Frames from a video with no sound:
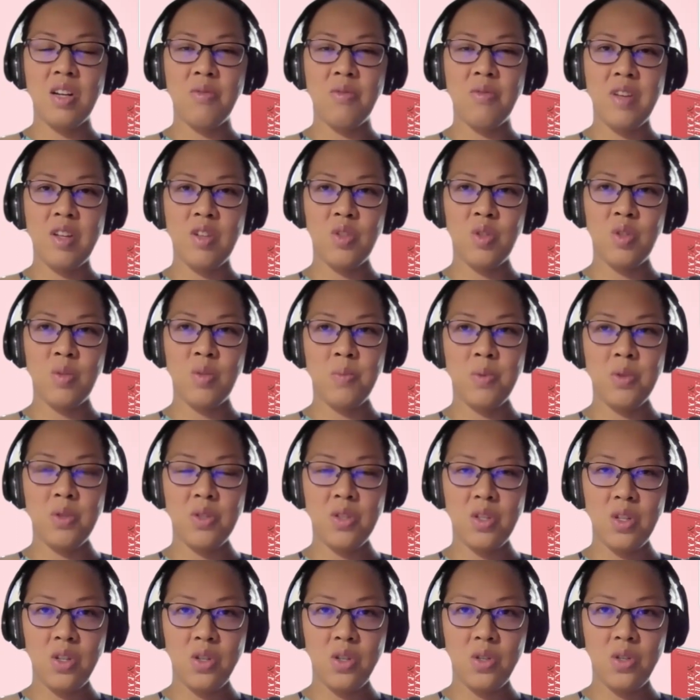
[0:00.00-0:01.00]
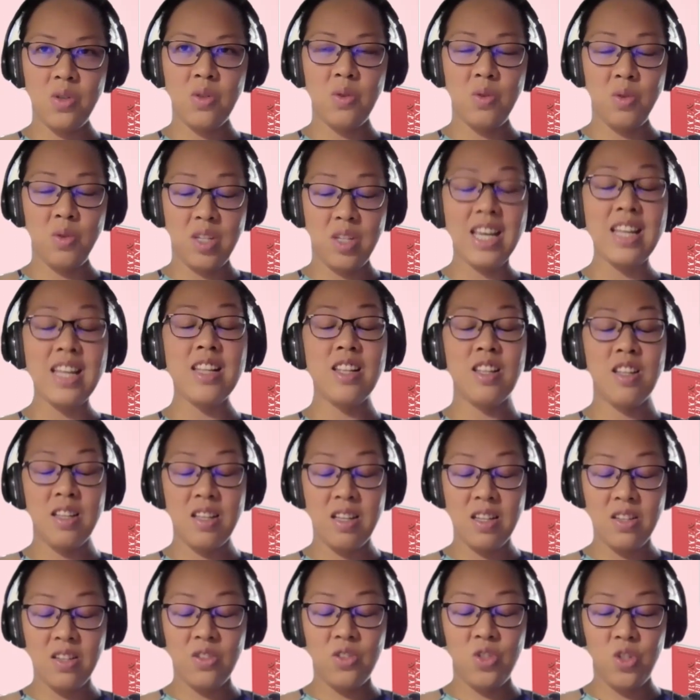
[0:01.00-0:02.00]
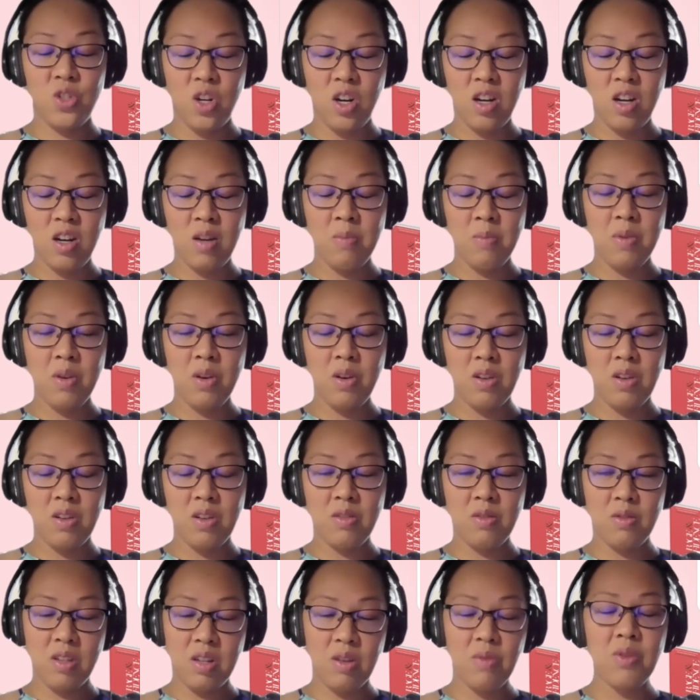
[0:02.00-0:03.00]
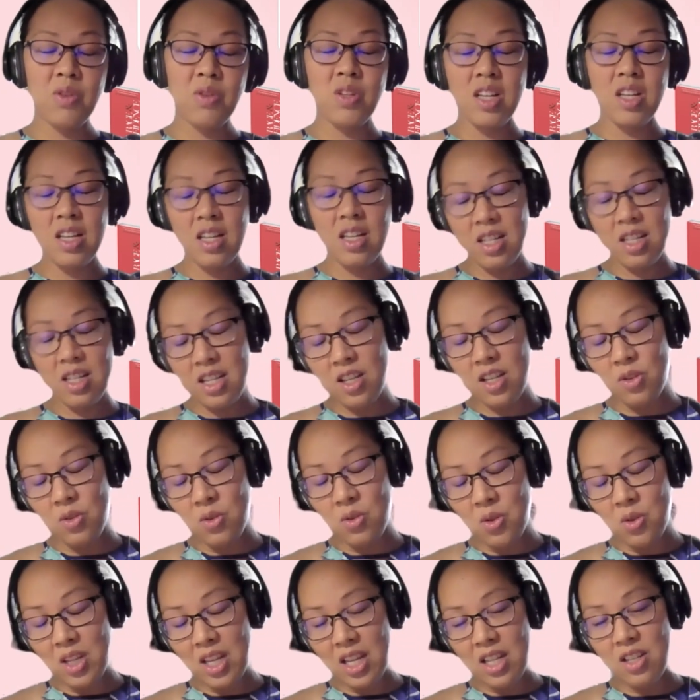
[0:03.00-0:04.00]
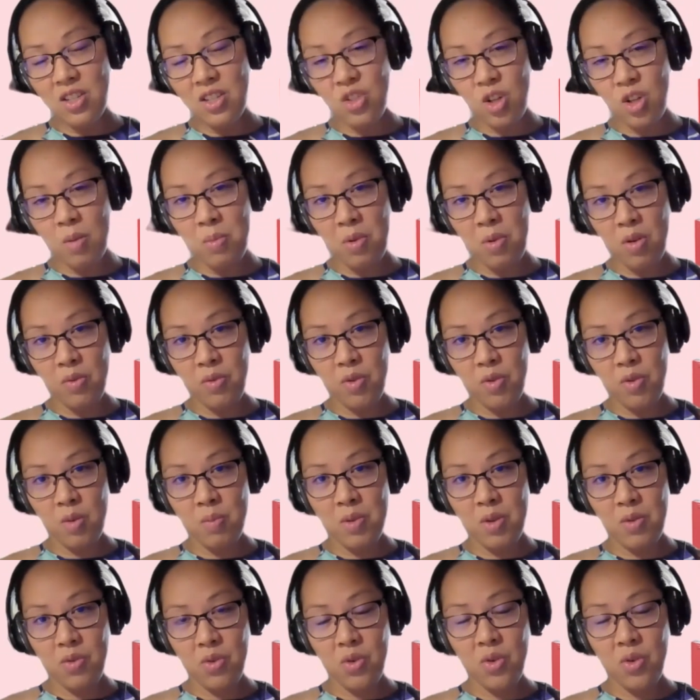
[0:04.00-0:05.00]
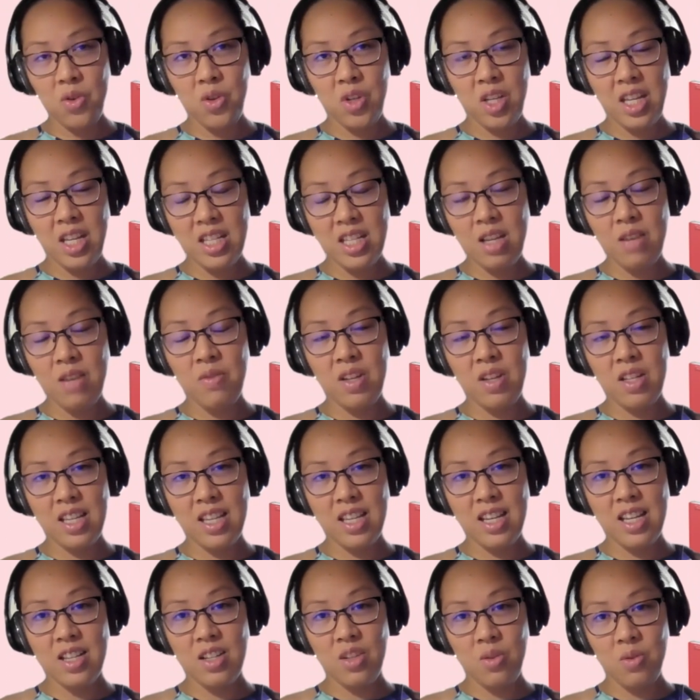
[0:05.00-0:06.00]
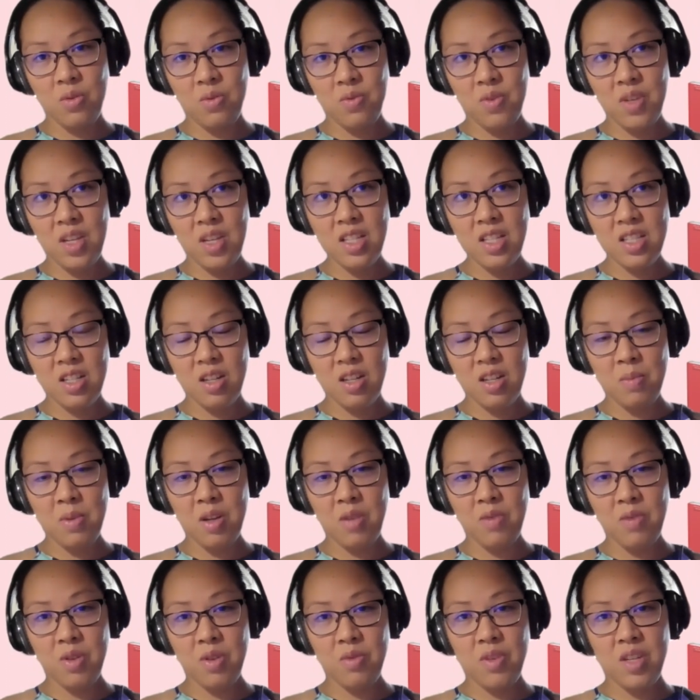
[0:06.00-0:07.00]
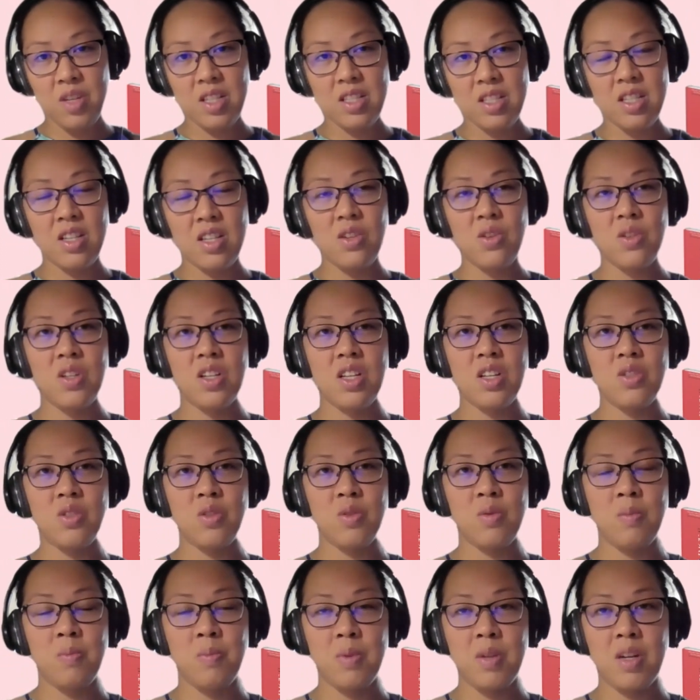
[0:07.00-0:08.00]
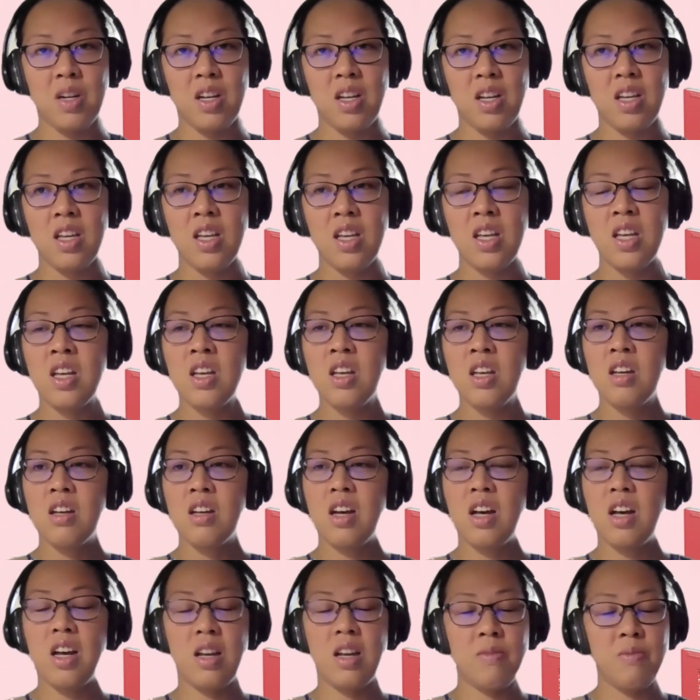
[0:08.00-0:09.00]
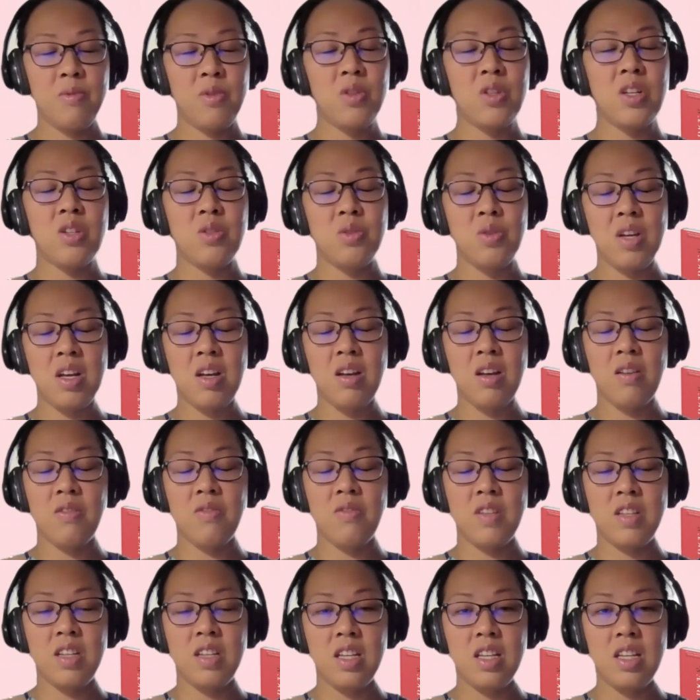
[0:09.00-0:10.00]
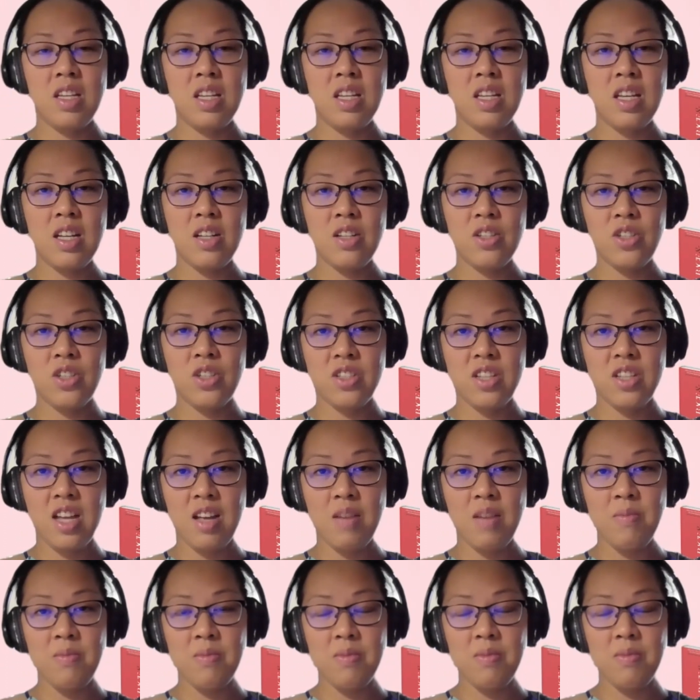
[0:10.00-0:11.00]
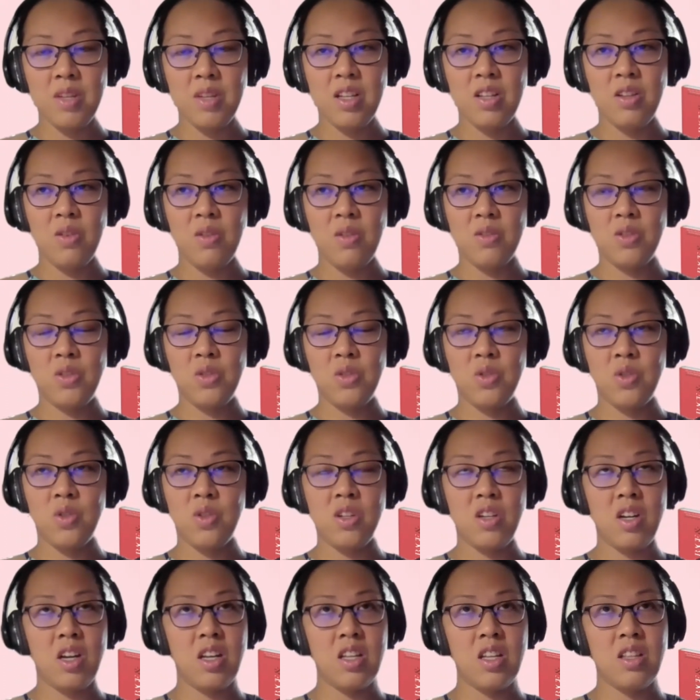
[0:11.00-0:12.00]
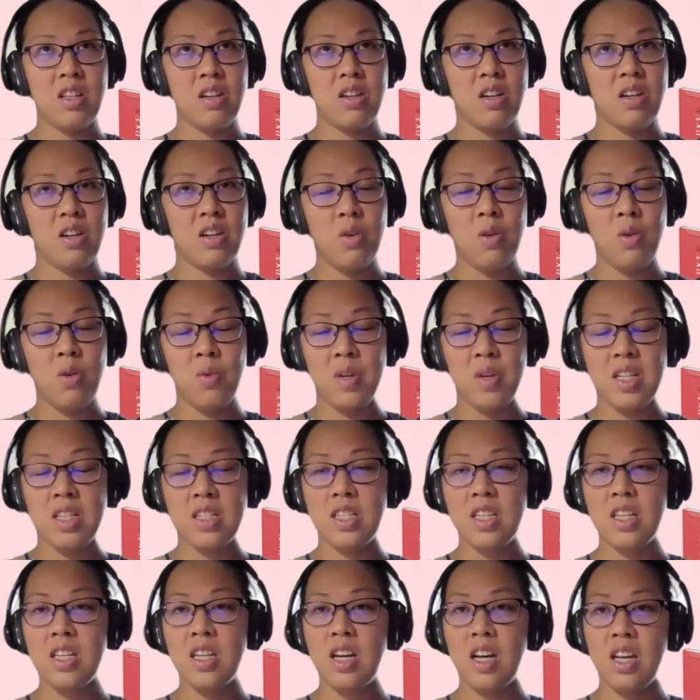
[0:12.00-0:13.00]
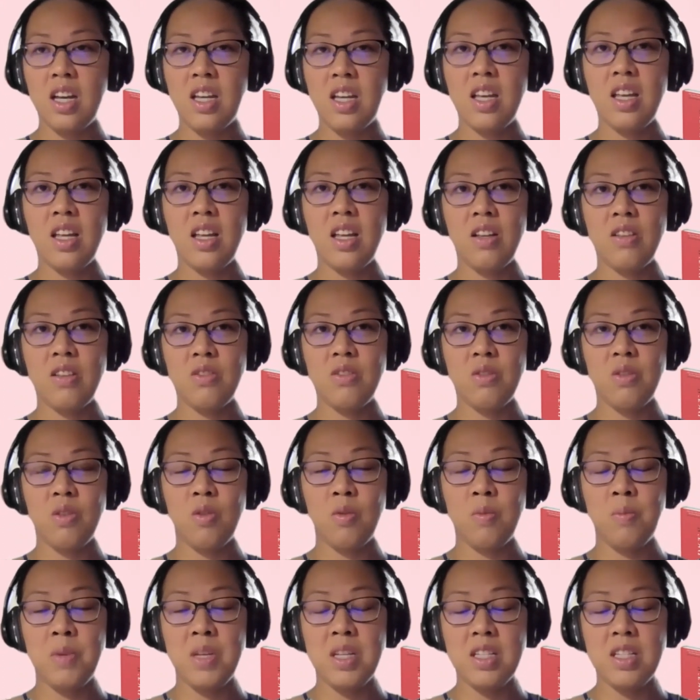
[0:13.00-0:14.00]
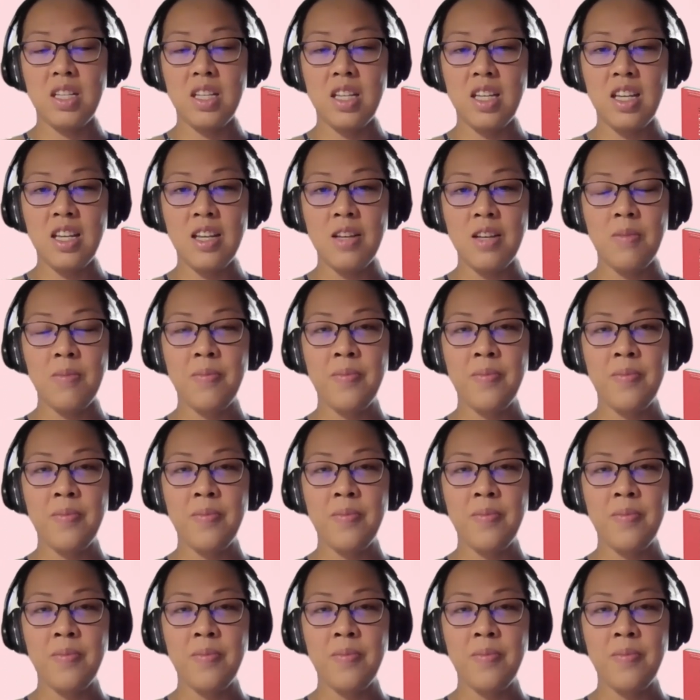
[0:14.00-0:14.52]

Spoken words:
a fellowship position or get the job, if you do get the job offer, before you can even get your visa, apply for the visa, you need to apply, you need to have the English exam. It should either OET, IELTS, or PTE.